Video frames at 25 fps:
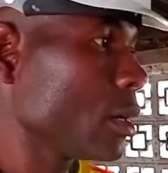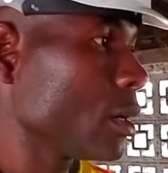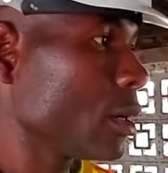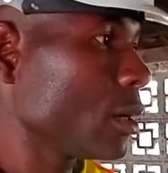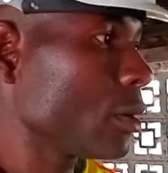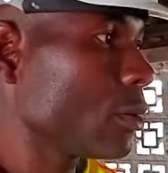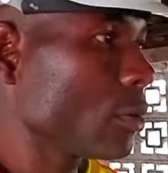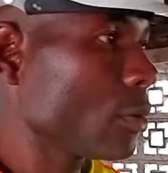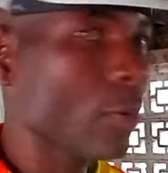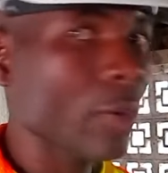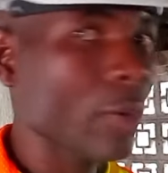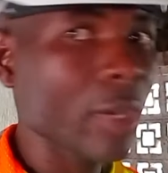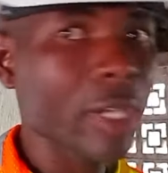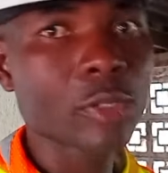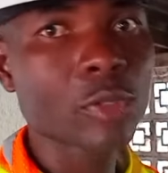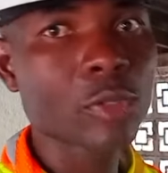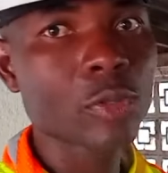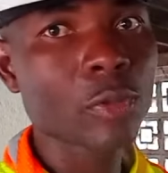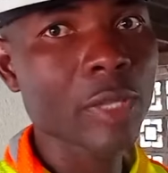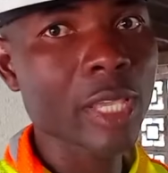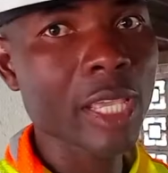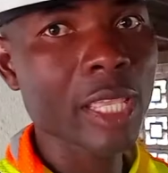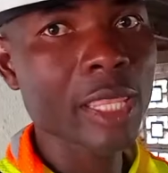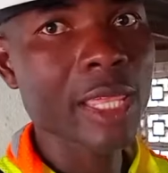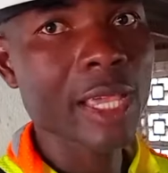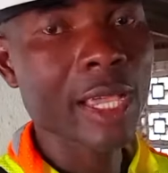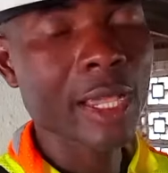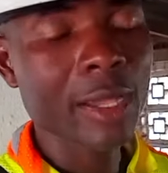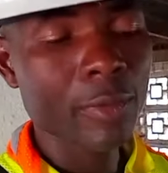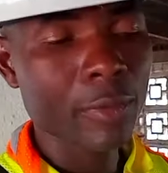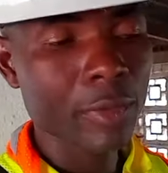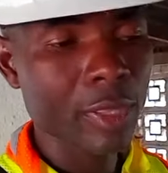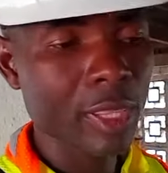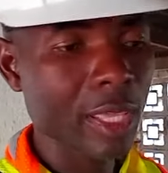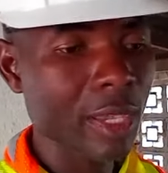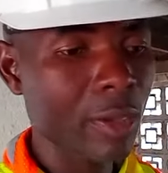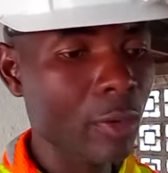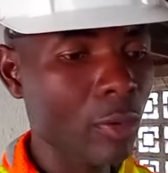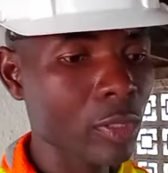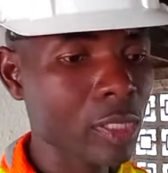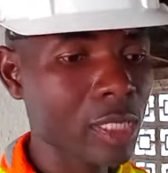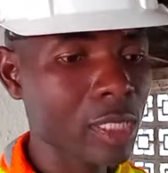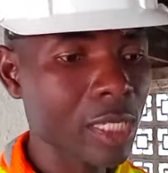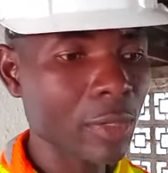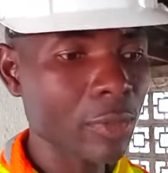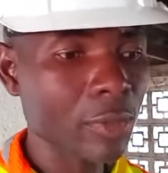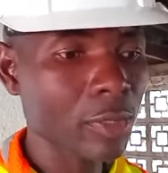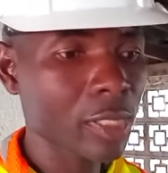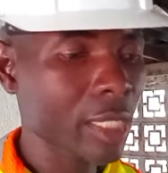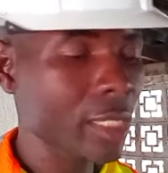we work together with the
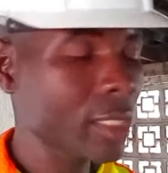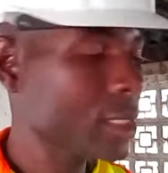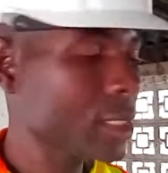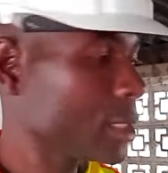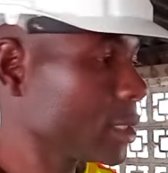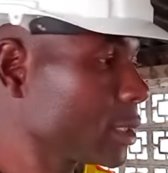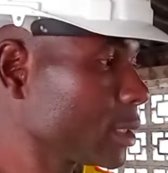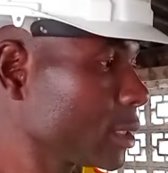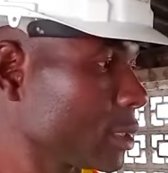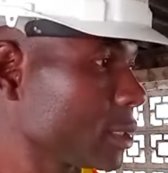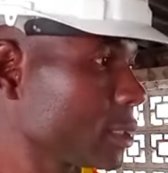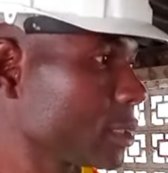consultants.